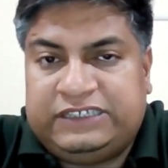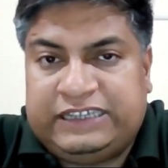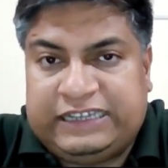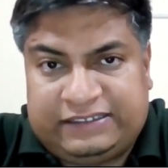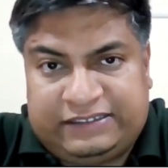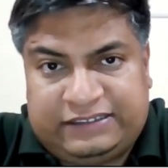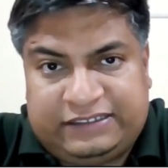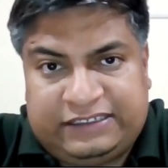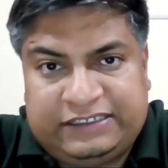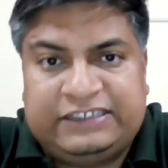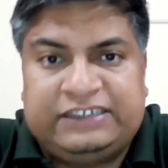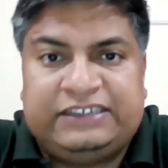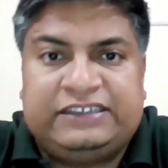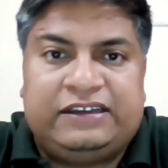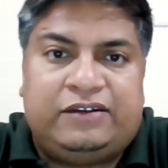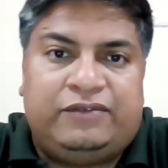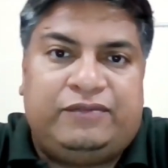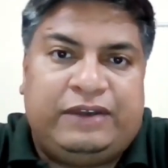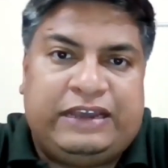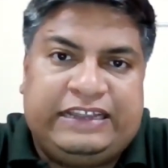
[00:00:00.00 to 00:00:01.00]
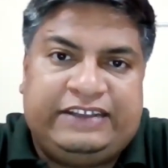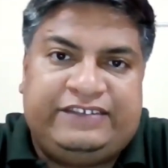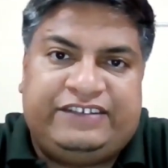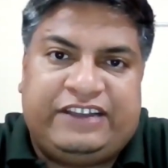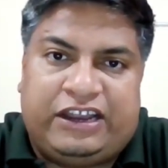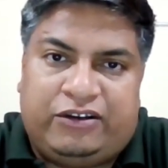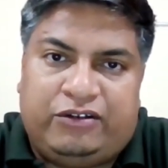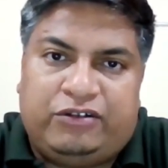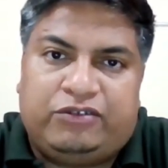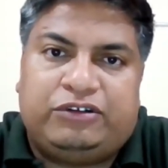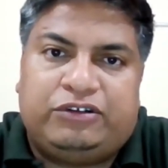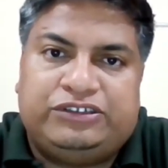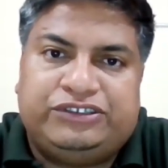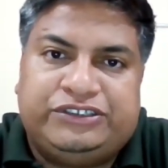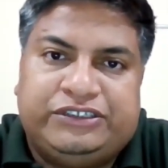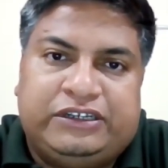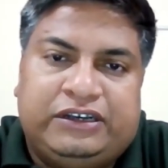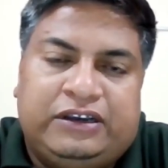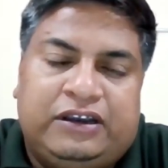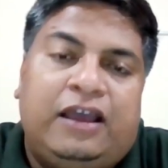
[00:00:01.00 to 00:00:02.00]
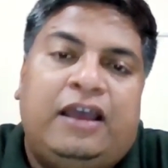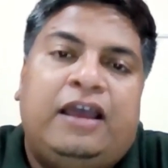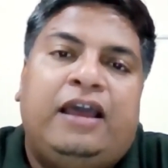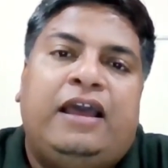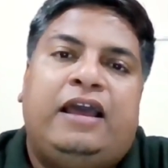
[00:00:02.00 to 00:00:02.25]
Yes, this is a very genuine question.